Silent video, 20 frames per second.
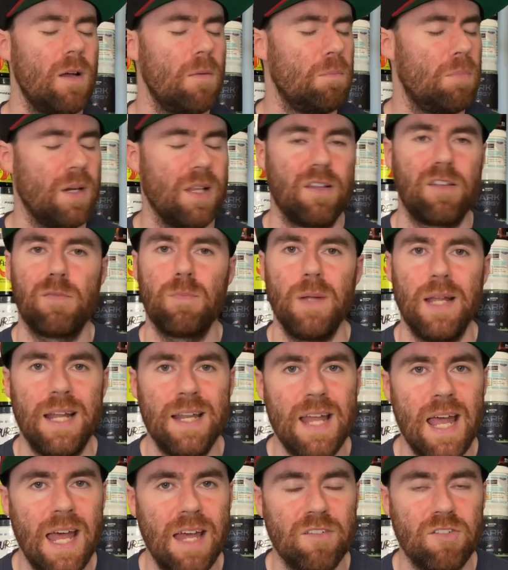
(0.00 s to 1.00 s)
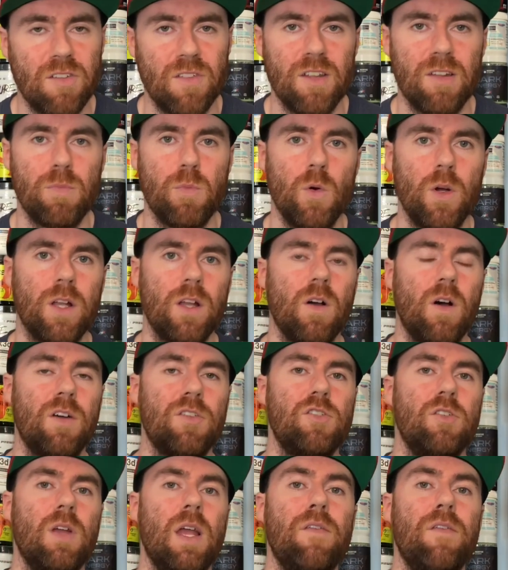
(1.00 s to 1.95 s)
but it's splitting hairs at this point, guys.